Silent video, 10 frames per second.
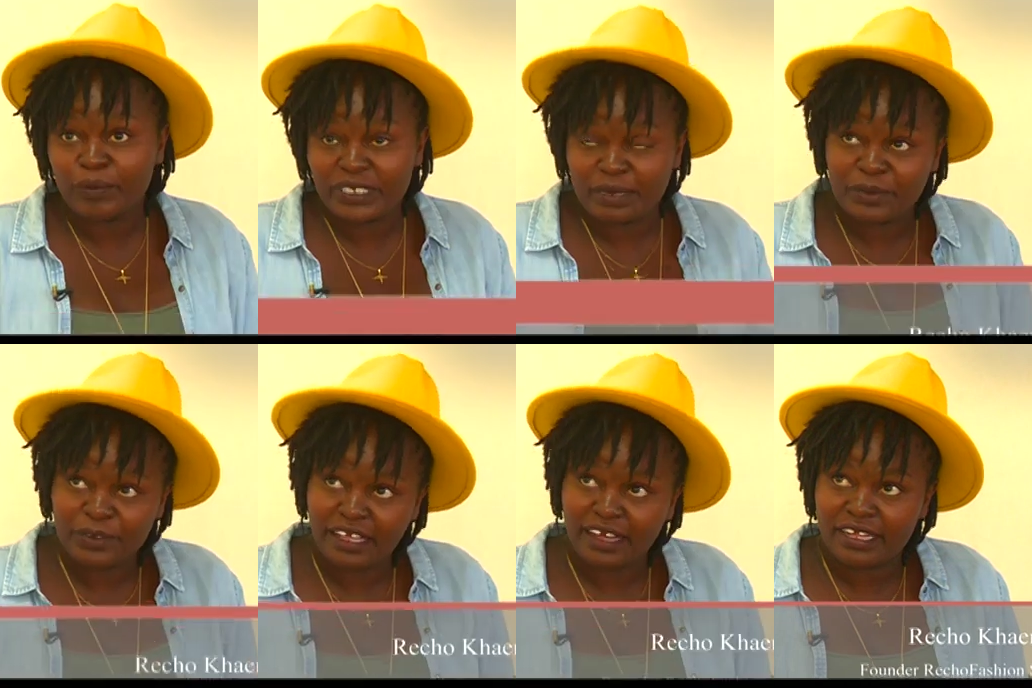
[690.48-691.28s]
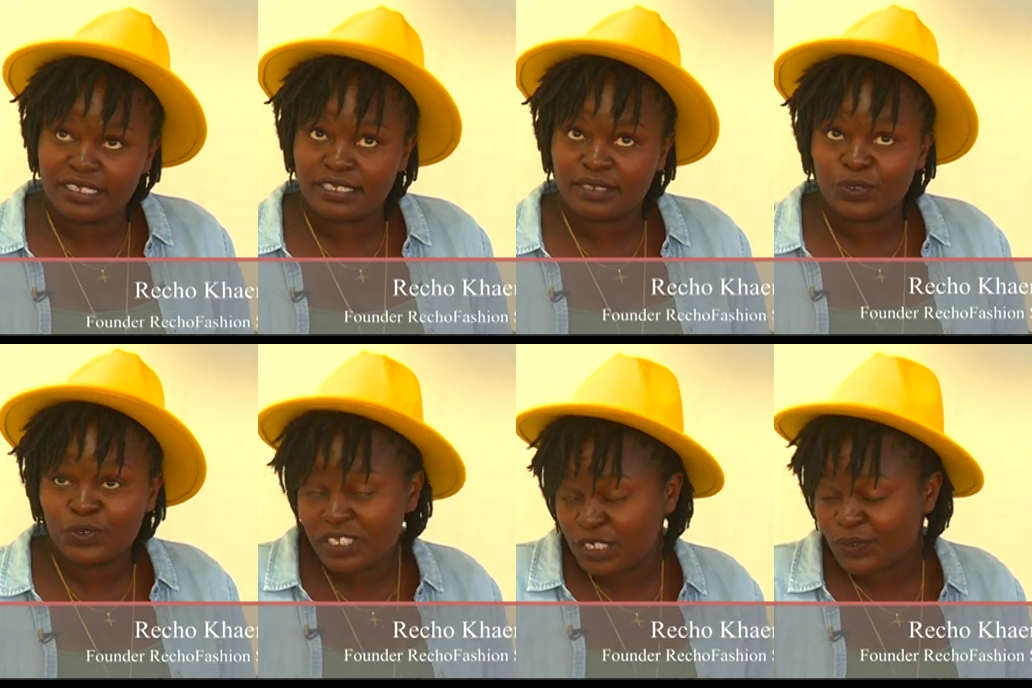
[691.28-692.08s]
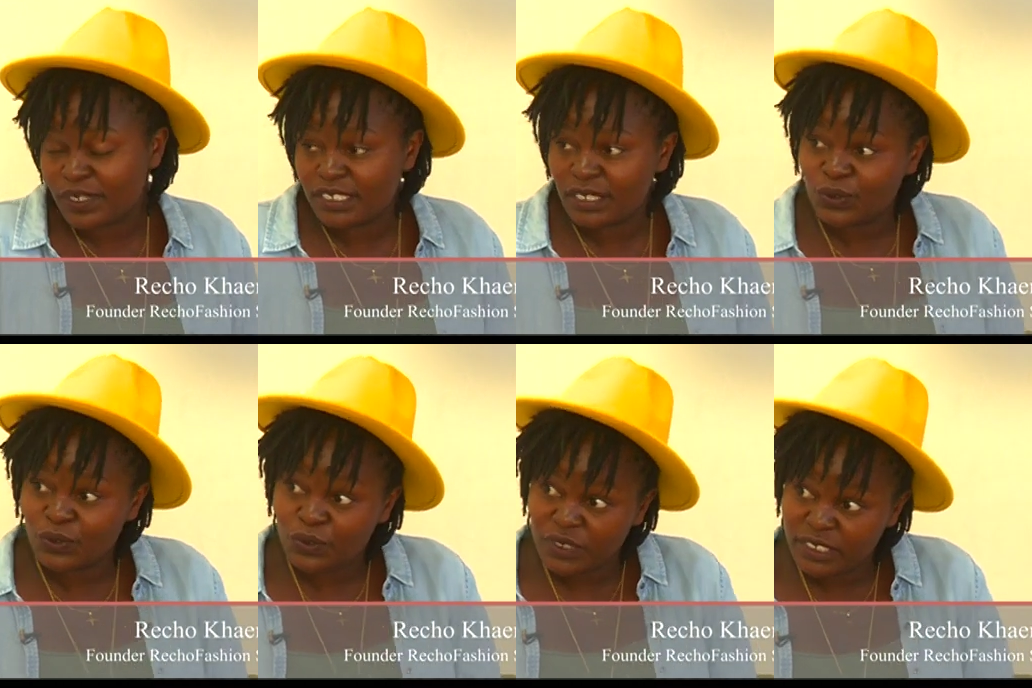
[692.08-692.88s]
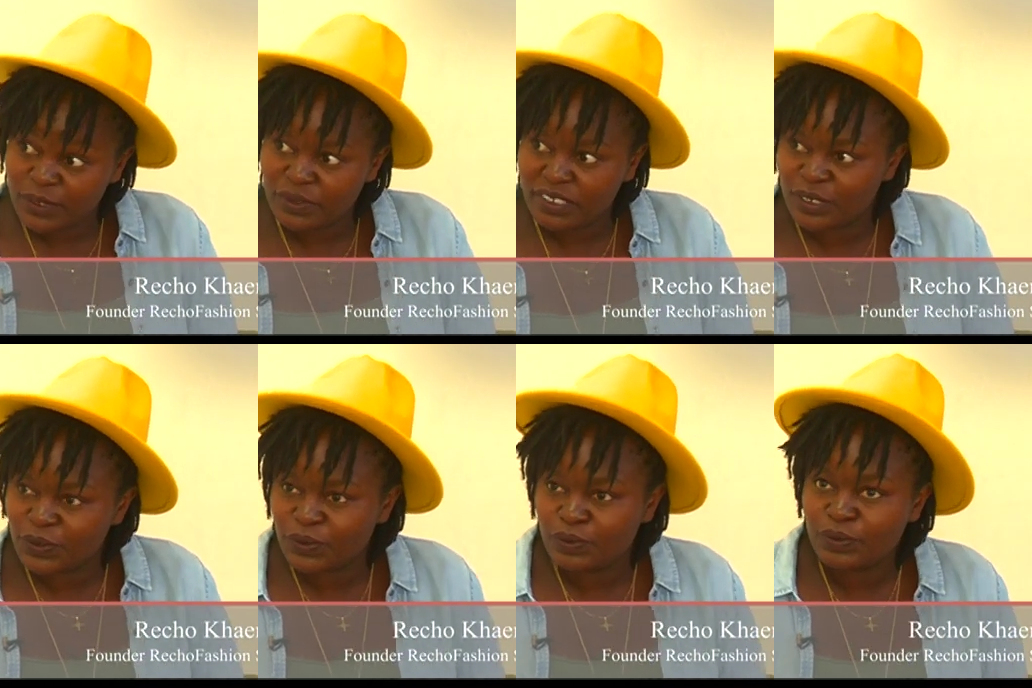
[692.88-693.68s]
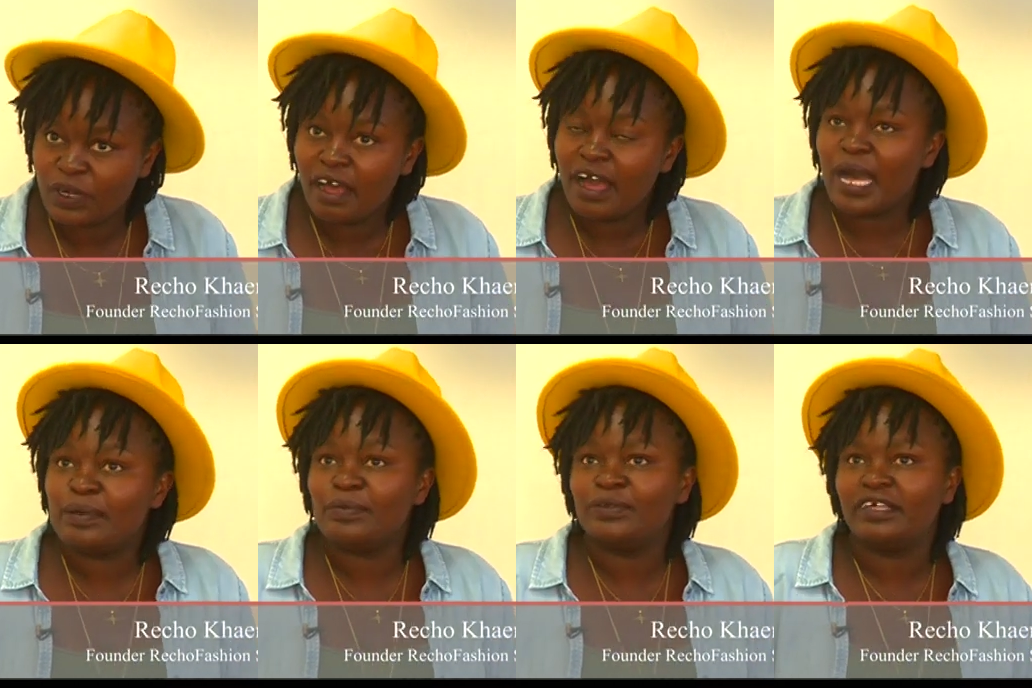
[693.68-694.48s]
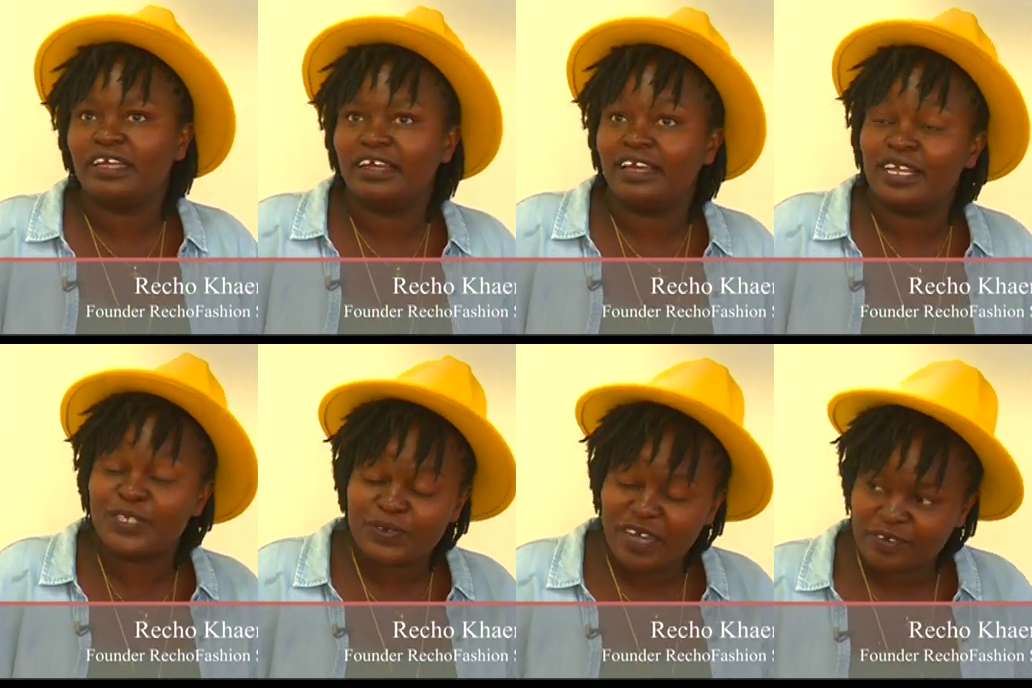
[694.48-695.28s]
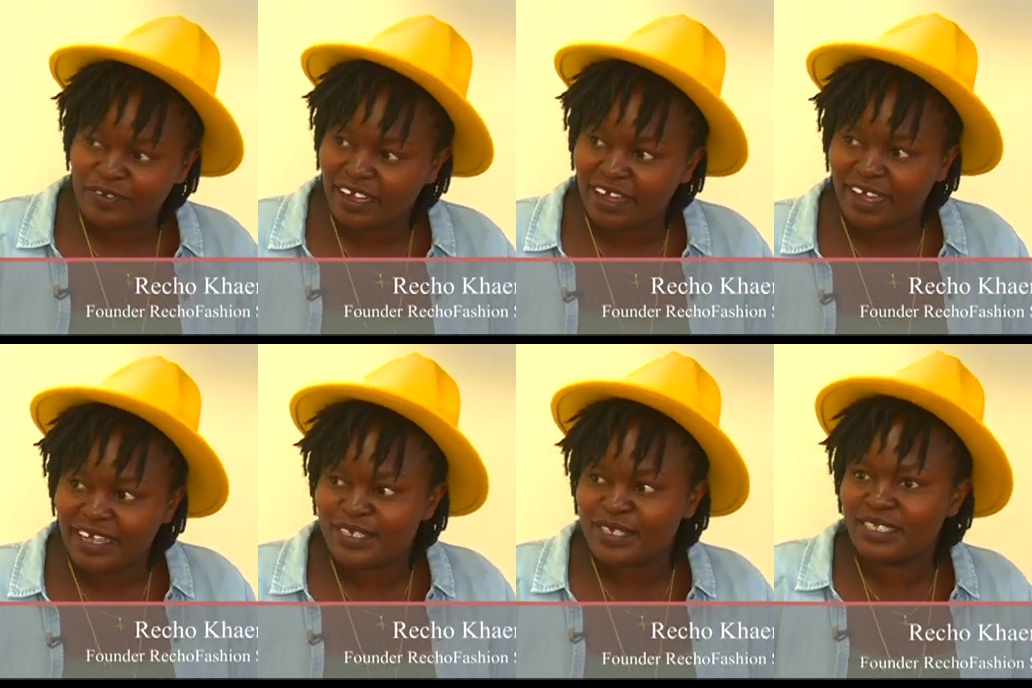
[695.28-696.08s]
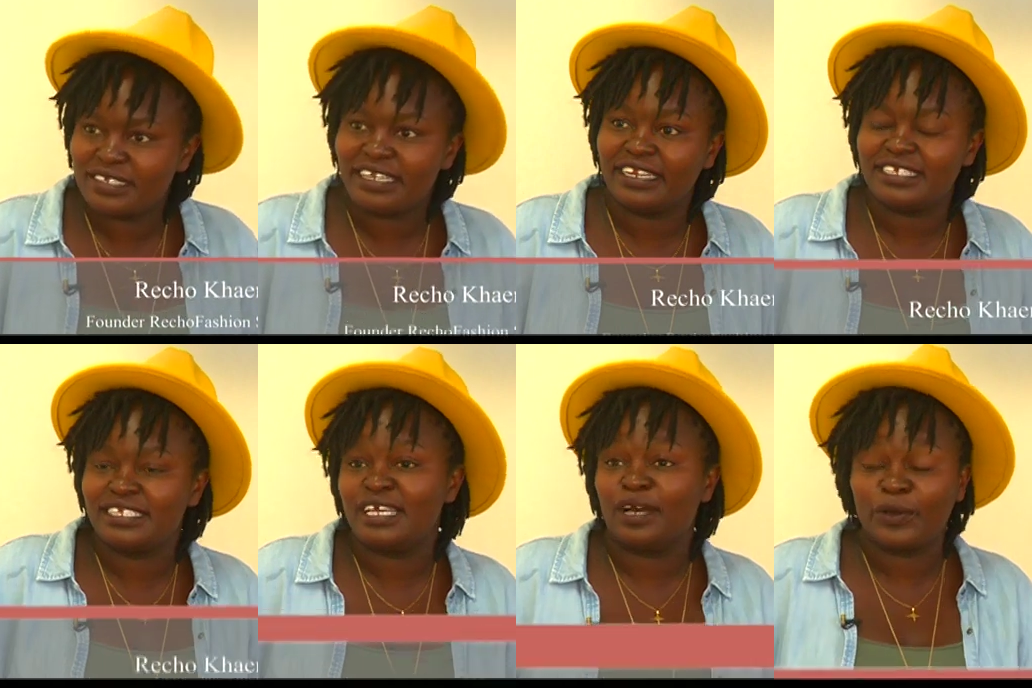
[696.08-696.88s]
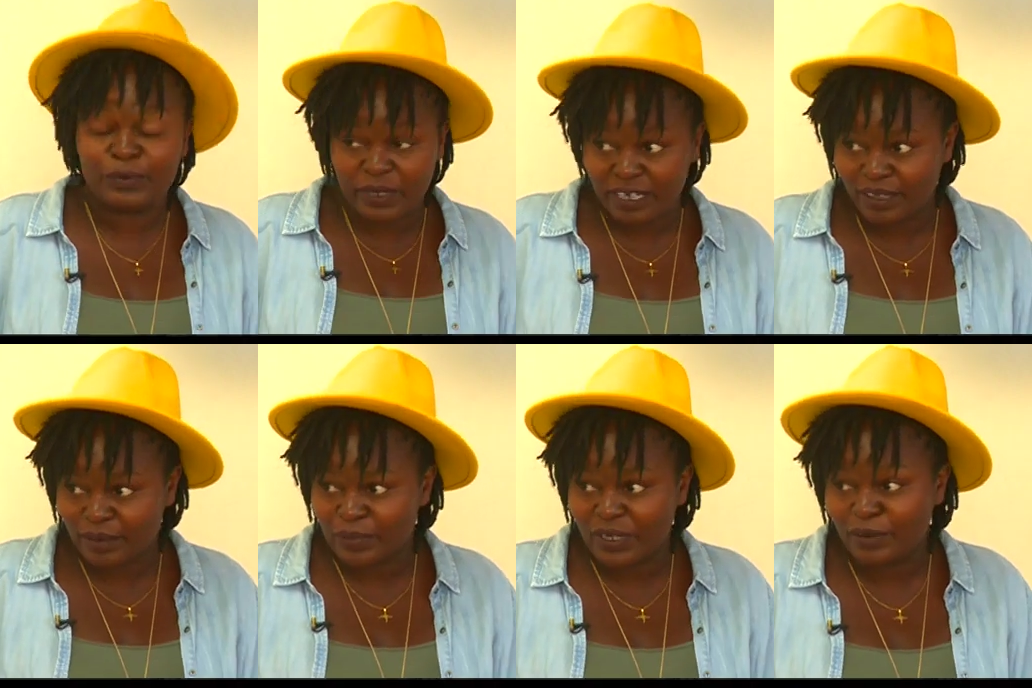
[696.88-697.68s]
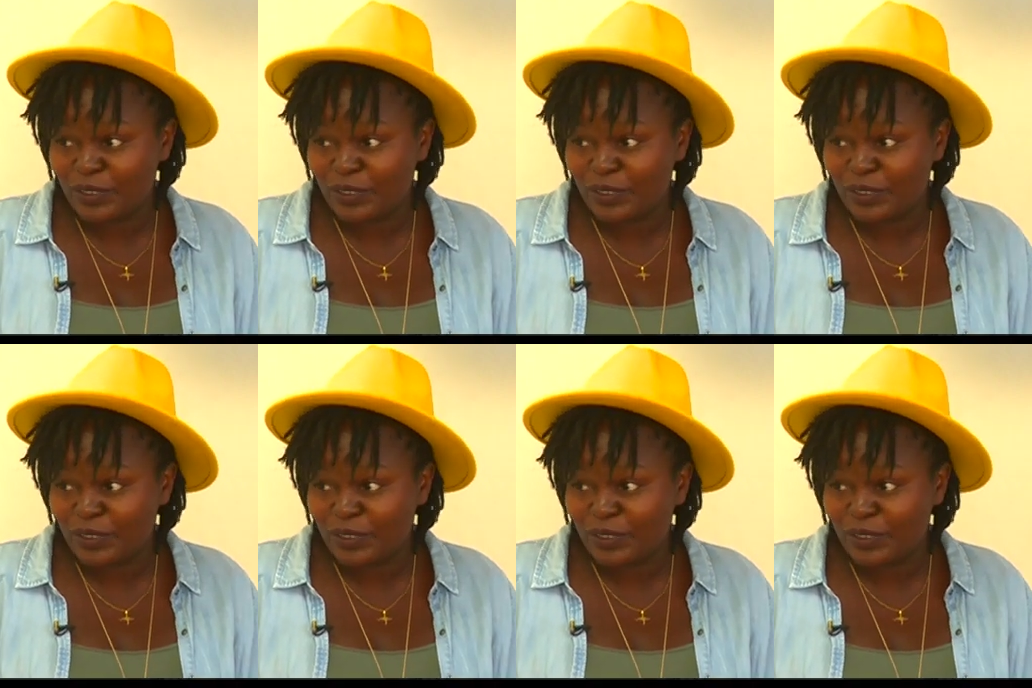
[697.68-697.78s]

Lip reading: what I'm looking at, 2020 to 2022, I'm looking into Africa. Next year, God willing, we're going